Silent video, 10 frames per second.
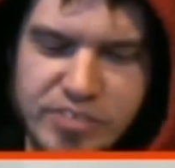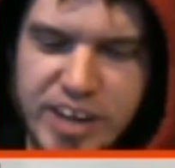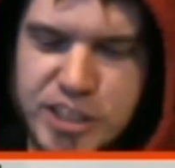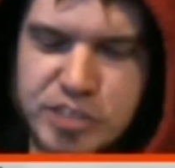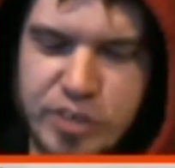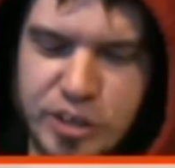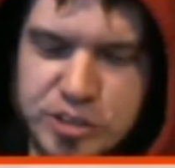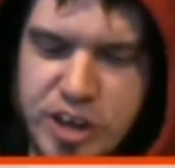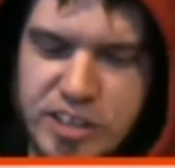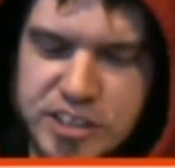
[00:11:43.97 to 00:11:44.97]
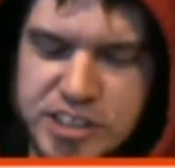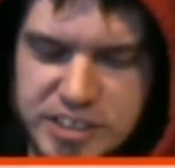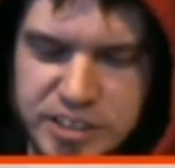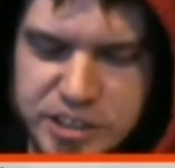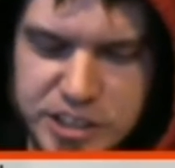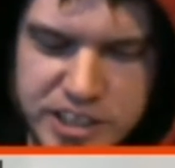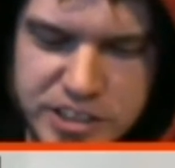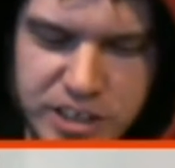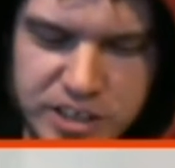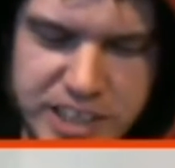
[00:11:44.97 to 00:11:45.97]
Age of Ultron series
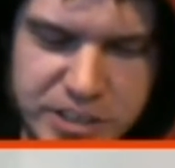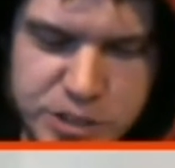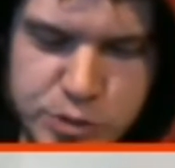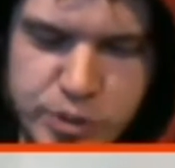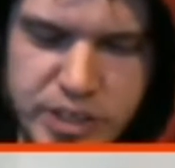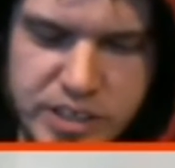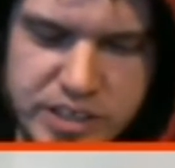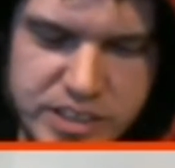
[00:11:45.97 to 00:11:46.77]
starts out this week.